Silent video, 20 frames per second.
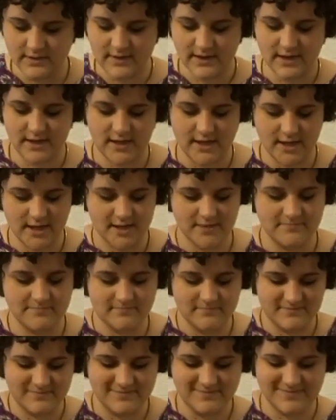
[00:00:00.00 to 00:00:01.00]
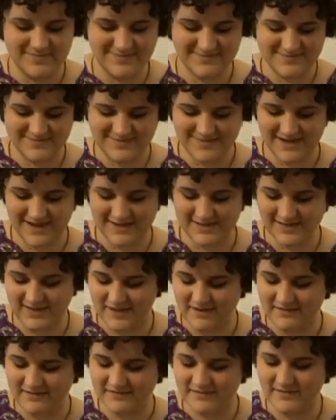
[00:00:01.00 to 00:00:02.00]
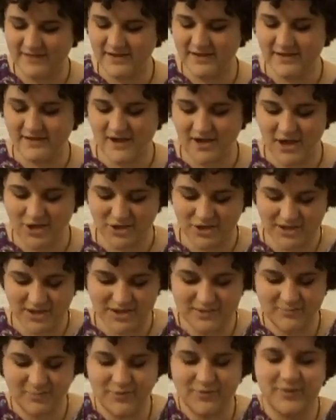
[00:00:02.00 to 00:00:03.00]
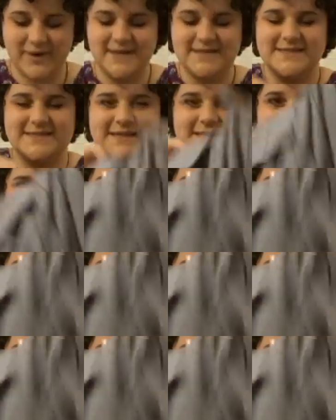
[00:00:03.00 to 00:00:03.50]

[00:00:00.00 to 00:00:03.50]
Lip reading: I love a good pointed